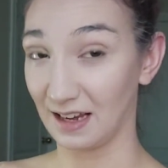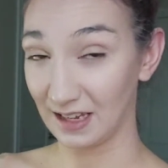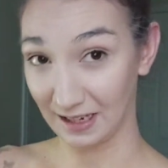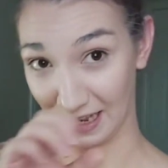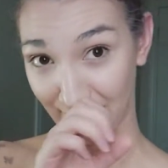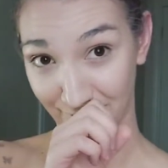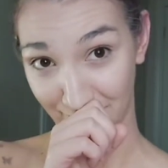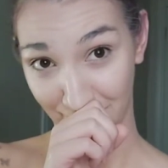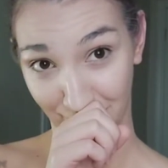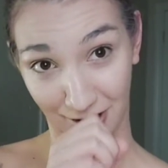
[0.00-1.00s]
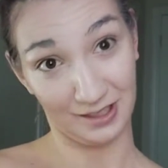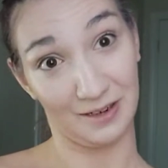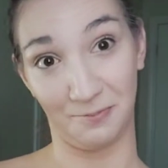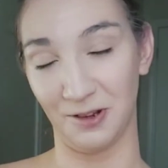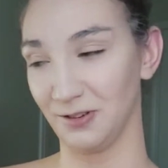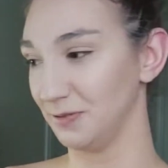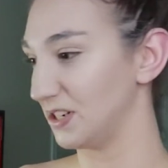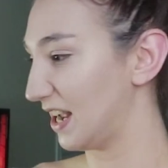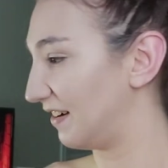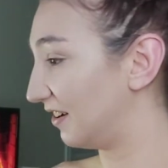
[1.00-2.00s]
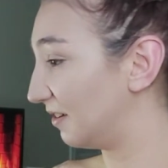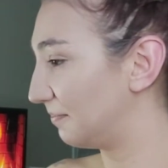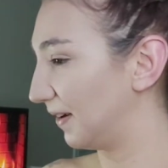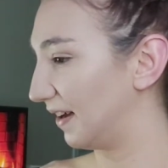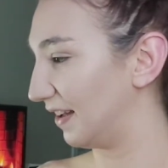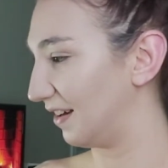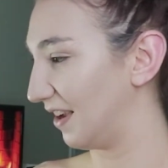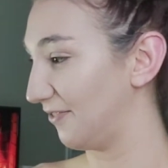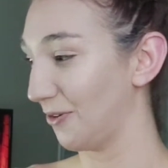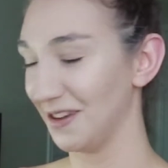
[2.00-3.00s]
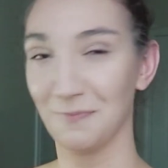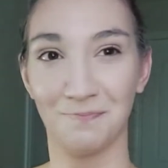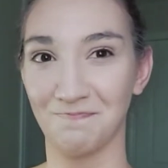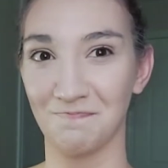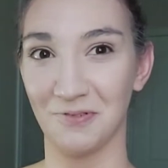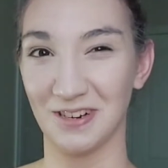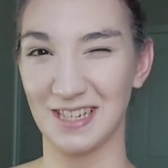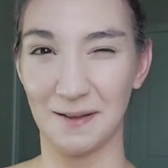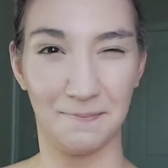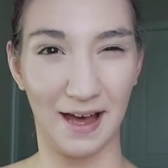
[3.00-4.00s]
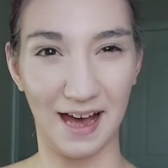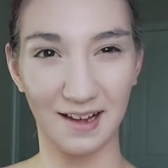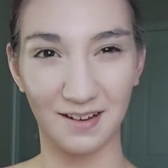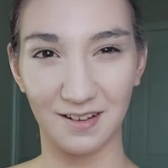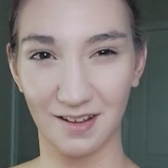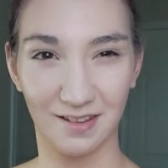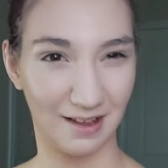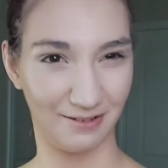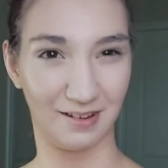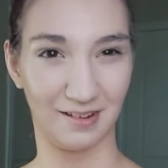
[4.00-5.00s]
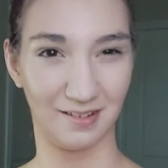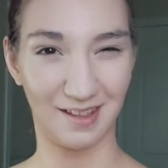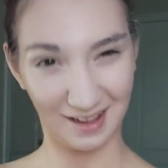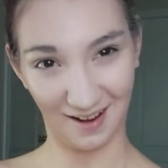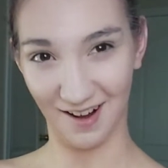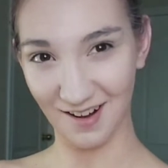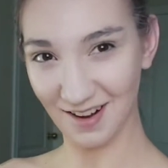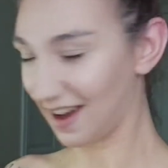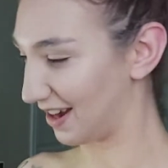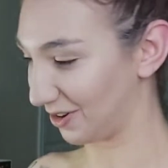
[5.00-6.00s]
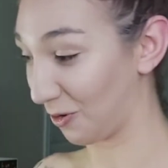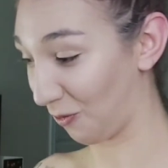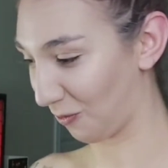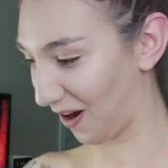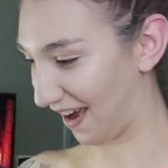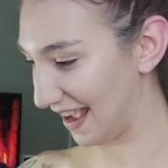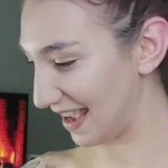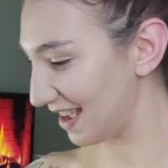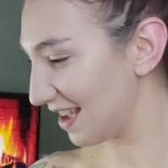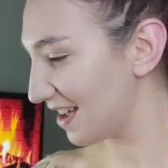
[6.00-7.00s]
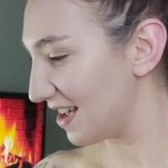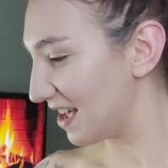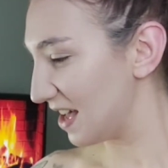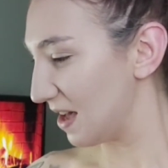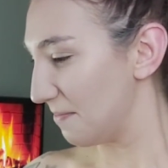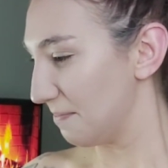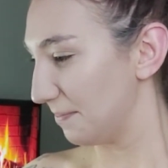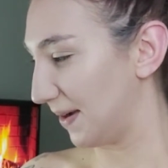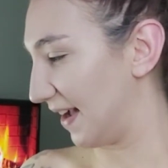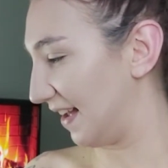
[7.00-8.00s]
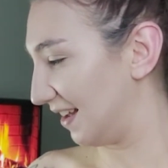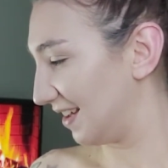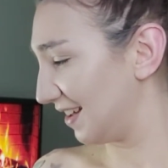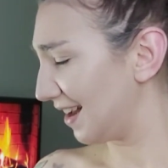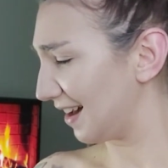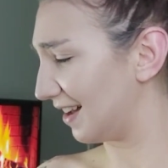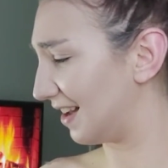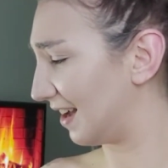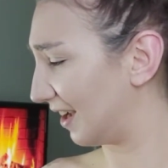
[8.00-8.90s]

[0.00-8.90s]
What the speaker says: account for so long, a YouTube channel, but I've always pushed it back because I was scared. I don't know why, but yeah, I